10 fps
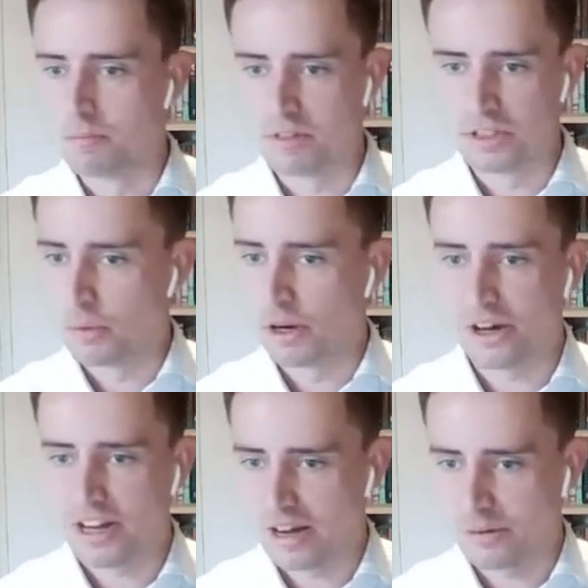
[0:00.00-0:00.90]
You and
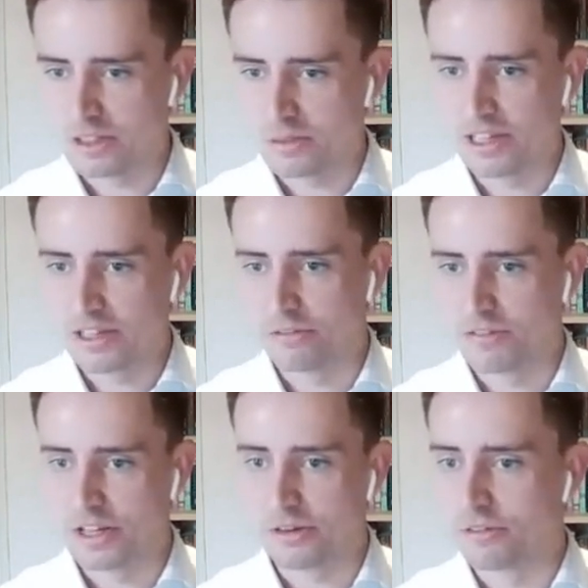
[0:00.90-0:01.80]
I now are speaking on a
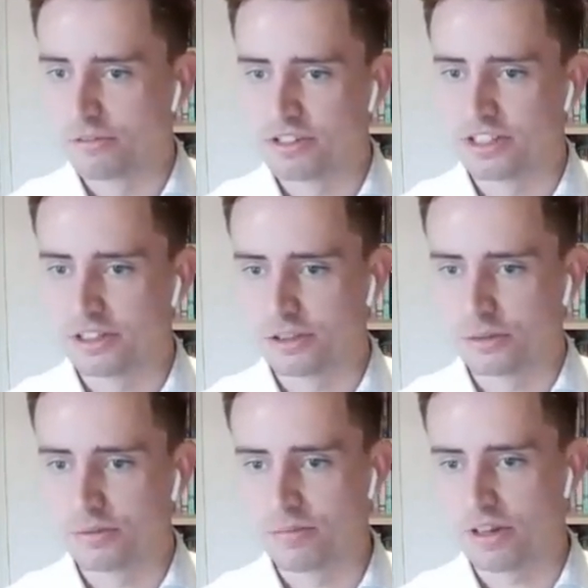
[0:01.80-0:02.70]
video conferencing tool.